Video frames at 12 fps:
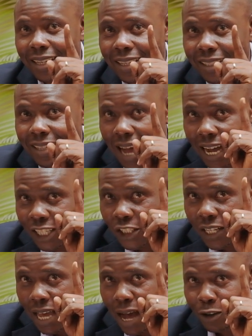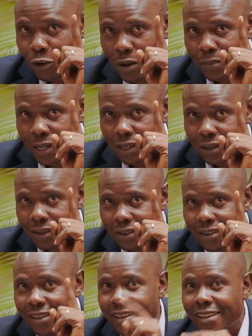is actually arguably
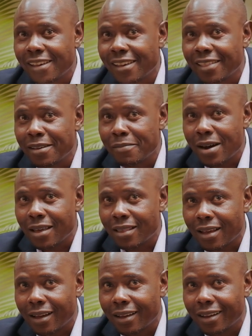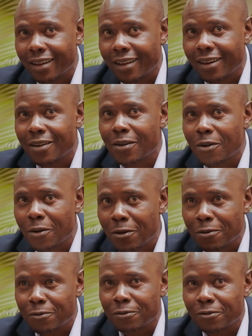the mother
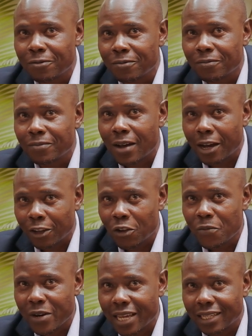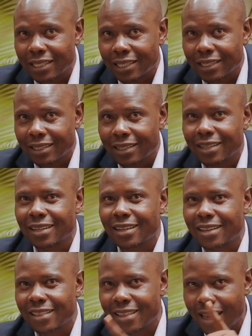of accumulating
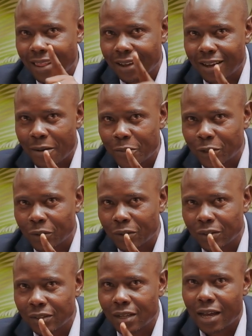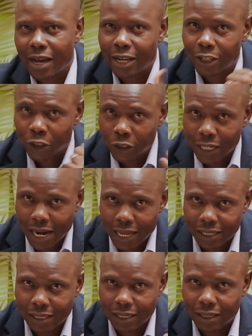the other capitals and
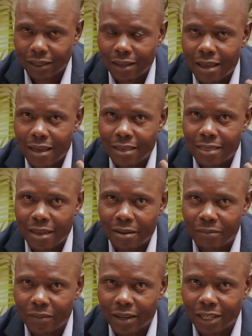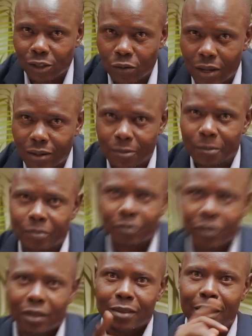utilizing them as well.
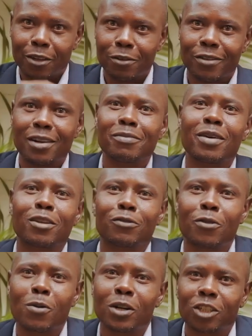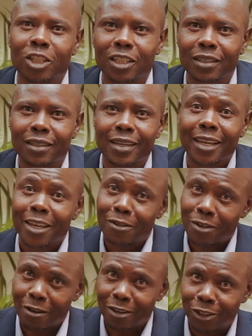Thank you very much for watching. If
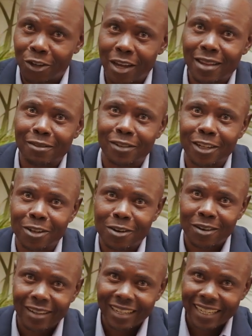you have enjoyed the video,